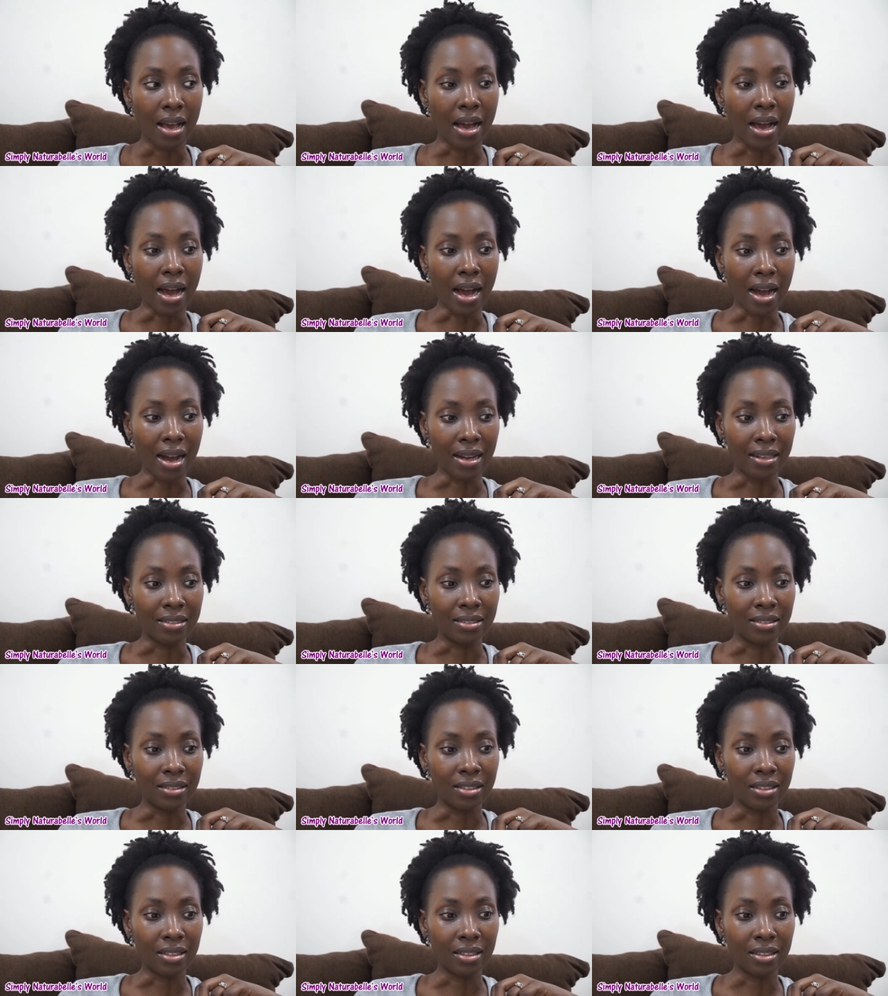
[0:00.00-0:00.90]

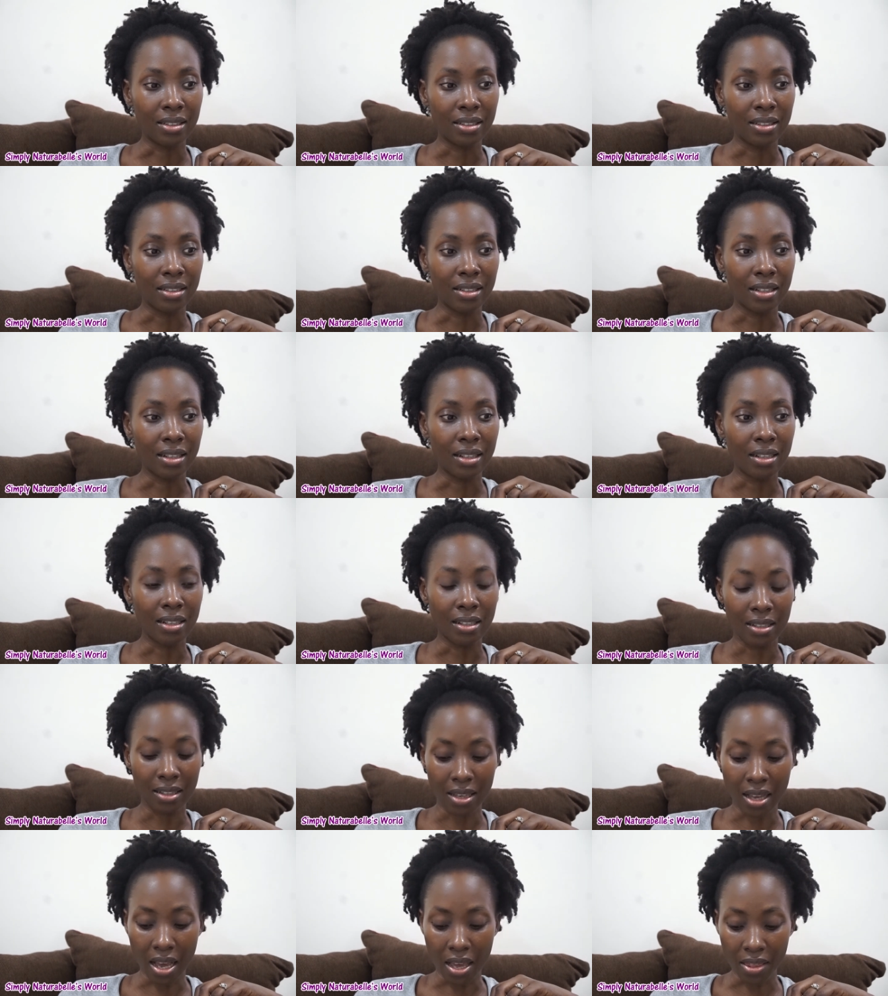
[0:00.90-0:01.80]
And
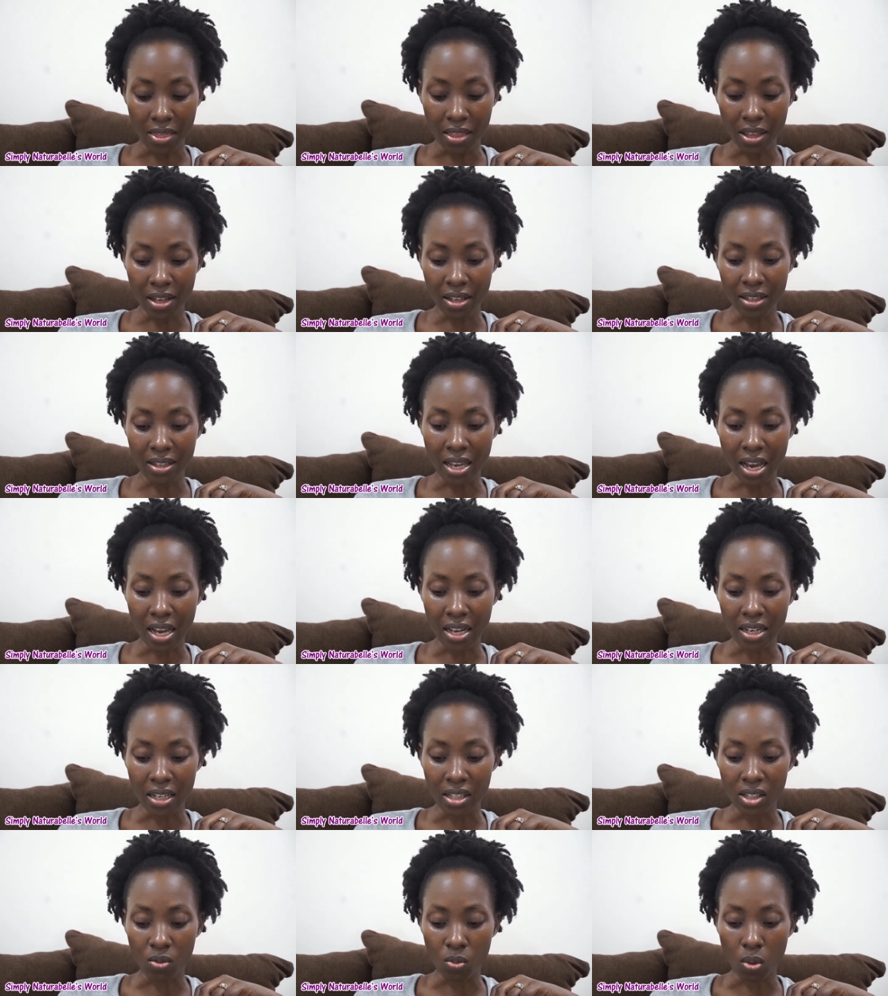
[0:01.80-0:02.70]
I think that
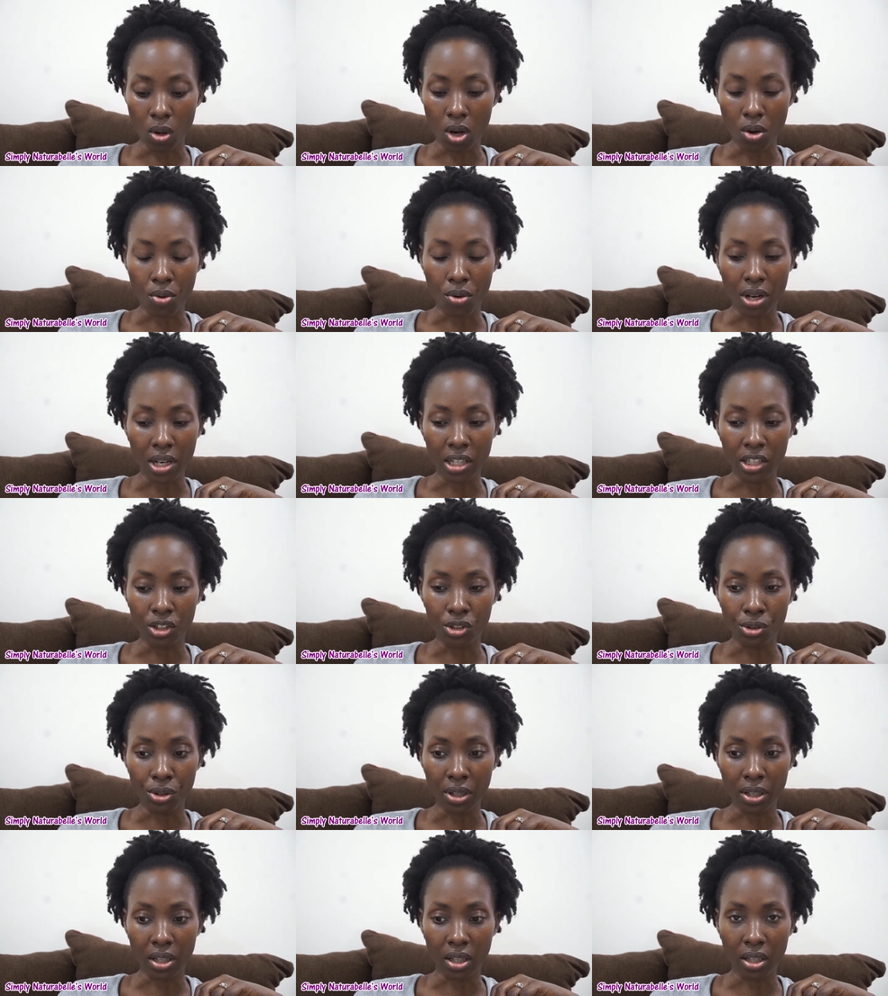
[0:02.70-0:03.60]
is what really
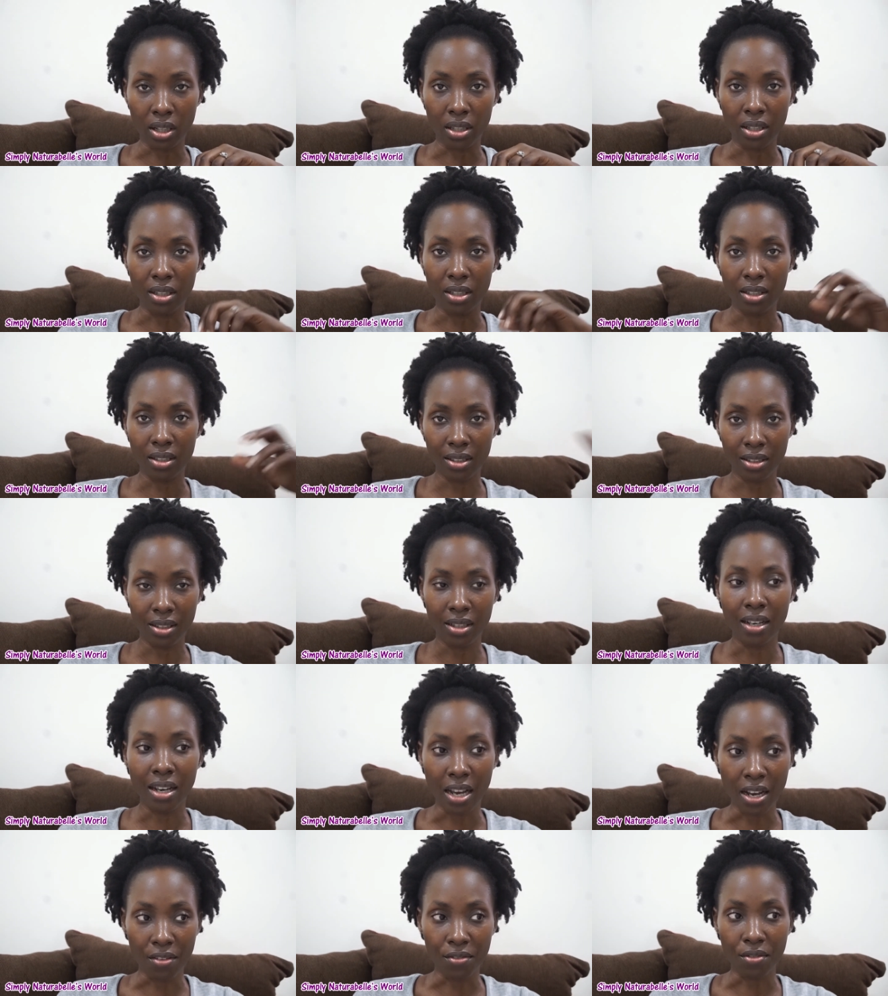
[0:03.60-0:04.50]
triggered
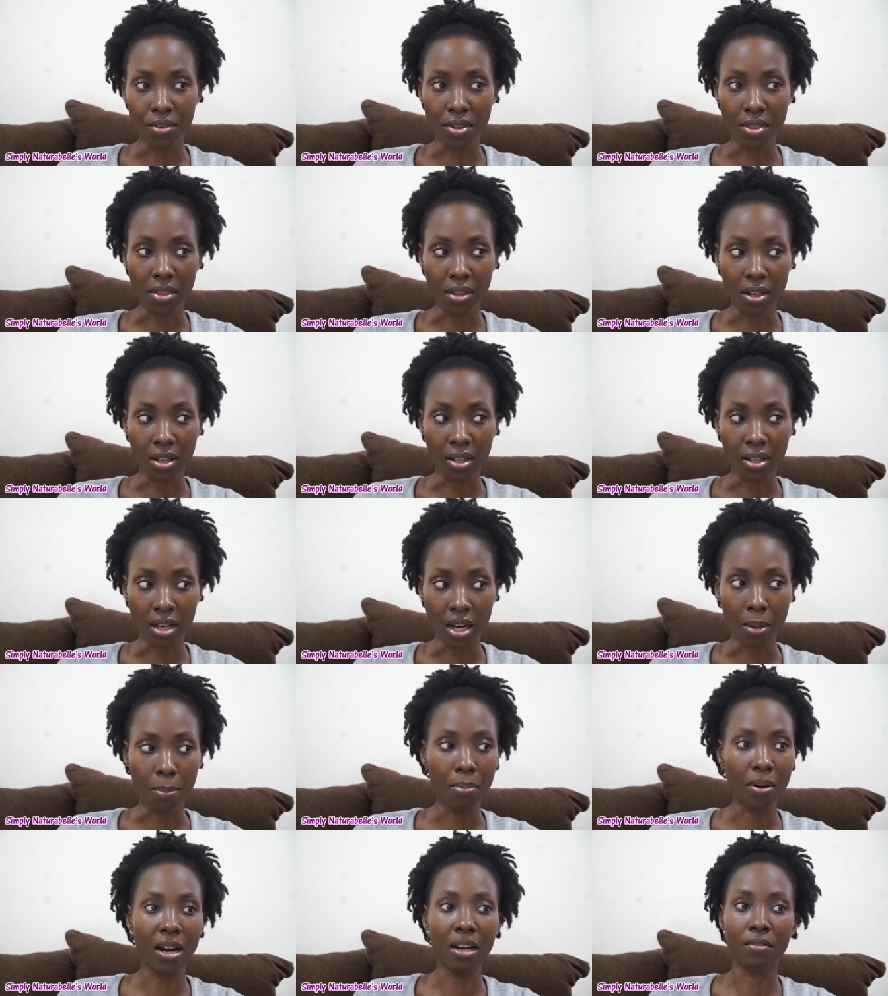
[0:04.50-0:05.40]
everything,
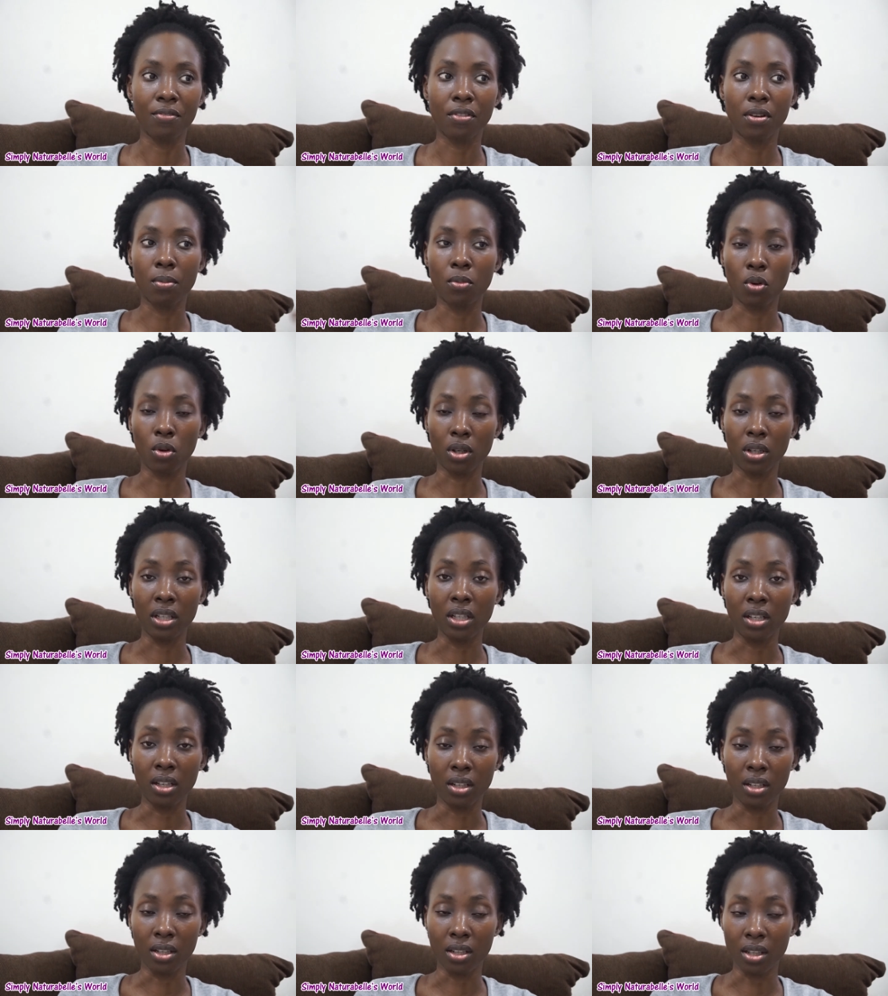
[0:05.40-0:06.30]
apart from all the
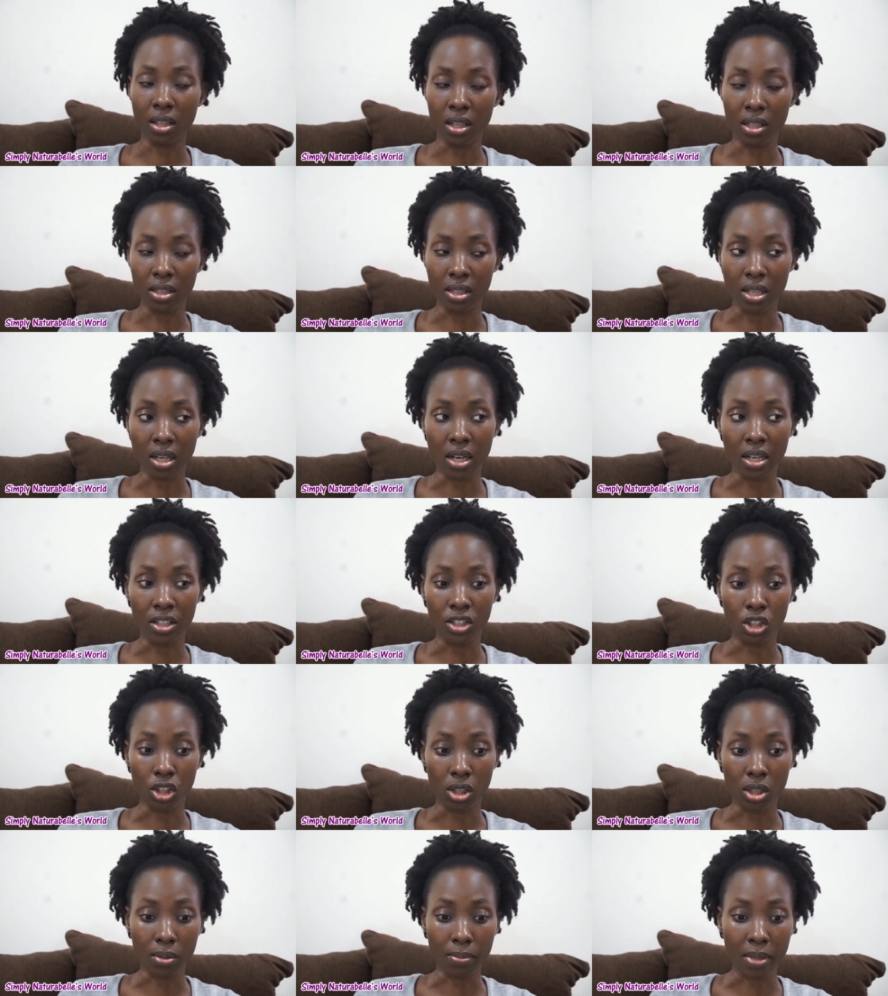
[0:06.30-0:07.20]
other things that I
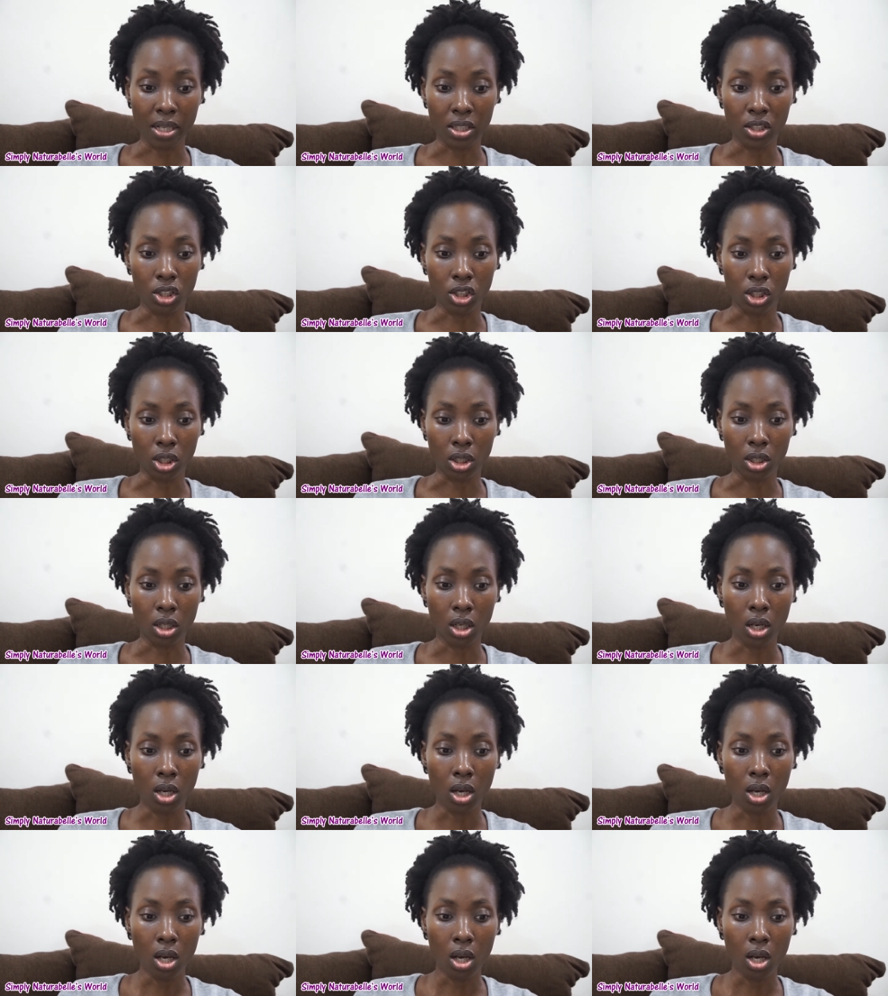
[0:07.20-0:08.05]
just mentioned.